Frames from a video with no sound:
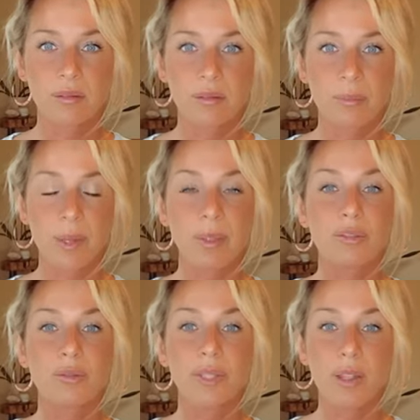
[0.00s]
May we
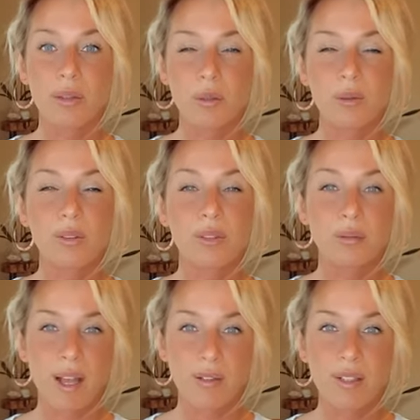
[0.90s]
treat those
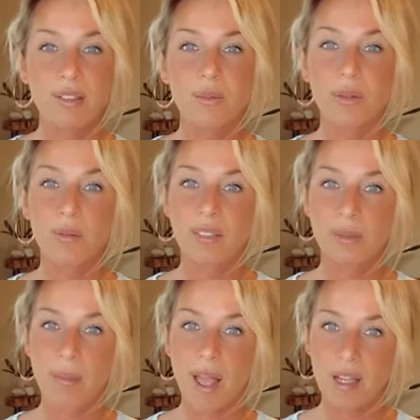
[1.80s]
around us with
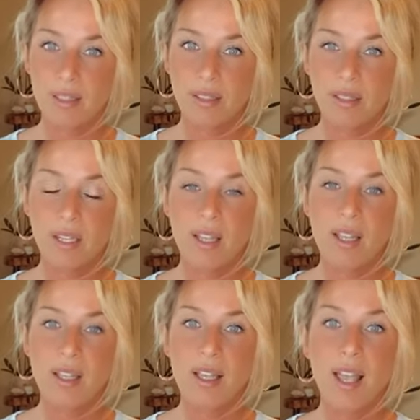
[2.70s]
respect
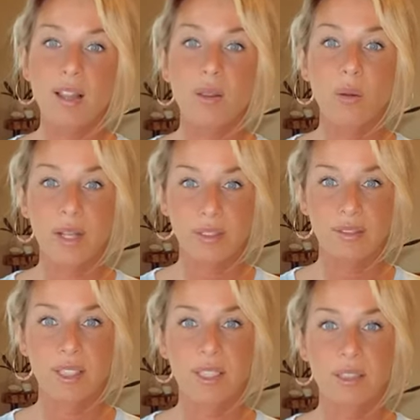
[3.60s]
and
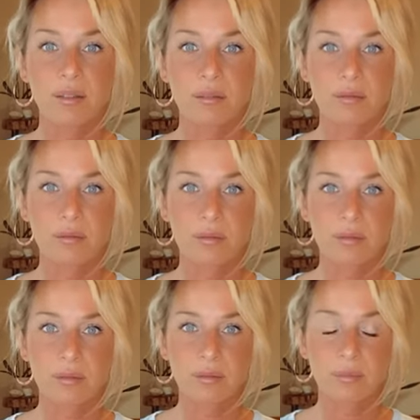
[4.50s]
loyalty.
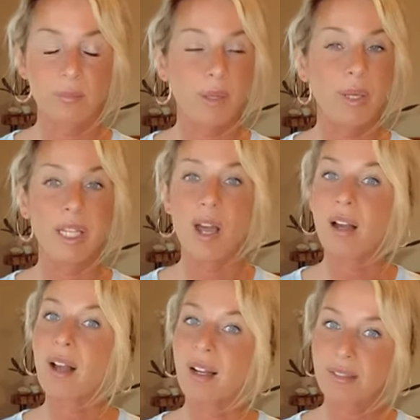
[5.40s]
May we not
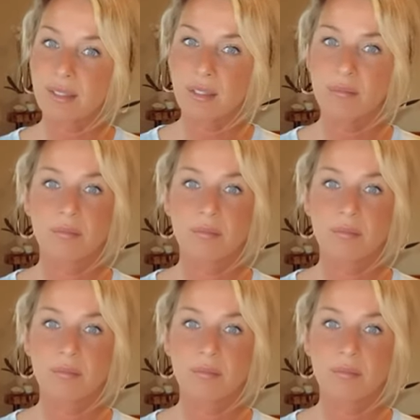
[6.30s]
gossip.